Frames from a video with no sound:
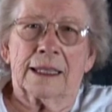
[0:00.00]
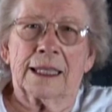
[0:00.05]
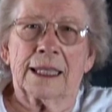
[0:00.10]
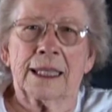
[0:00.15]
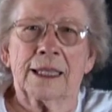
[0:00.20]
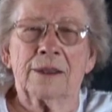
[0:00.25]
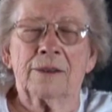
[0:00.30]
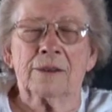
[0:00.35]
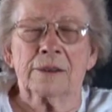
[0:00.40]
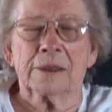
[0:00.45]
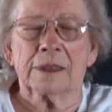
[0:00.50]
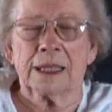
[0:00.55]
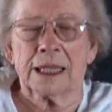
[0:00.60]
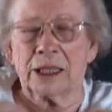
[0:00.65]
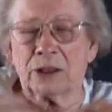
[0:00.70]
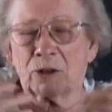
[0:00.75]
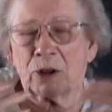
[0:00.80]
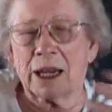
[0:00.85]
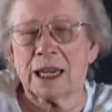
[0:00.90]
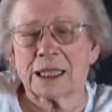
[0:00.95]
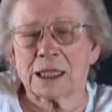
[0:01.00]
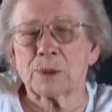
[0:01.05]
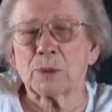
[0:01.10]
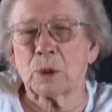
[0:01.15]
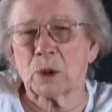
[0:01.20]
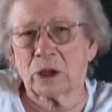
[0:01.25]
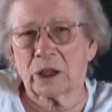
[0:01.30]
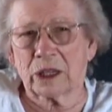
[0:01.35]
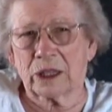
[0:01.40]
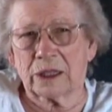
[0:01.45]
he he
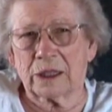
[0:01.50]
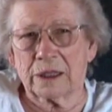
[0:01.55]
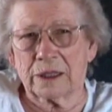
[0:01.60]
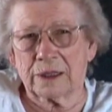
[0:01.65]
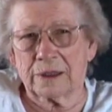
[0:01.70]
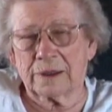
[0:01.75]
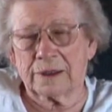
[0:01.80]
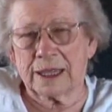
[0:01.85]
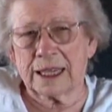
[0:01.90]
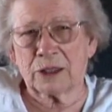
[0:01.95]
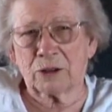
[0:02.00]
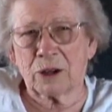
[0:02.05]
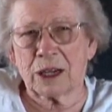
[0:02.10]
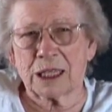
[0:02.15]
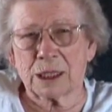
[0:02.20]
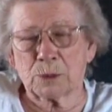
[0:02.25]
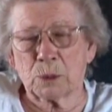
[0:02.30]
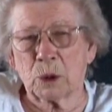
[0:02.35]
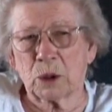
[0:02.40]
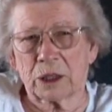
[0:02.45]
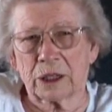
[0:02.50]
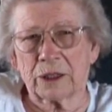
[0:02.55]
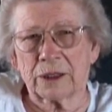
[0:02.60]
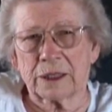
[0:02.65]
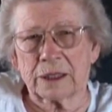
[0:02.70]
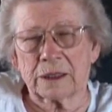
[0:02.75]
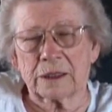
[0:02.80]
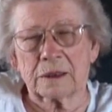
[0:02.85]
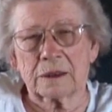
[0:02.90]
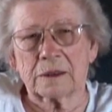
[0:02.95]
transported they
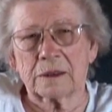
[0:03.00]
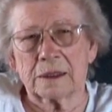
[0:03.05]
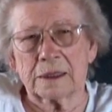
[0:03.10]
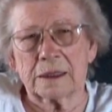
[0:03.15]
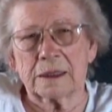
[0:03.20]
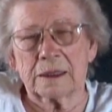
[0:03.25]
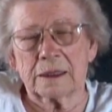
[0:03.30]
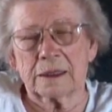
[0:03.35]
transported the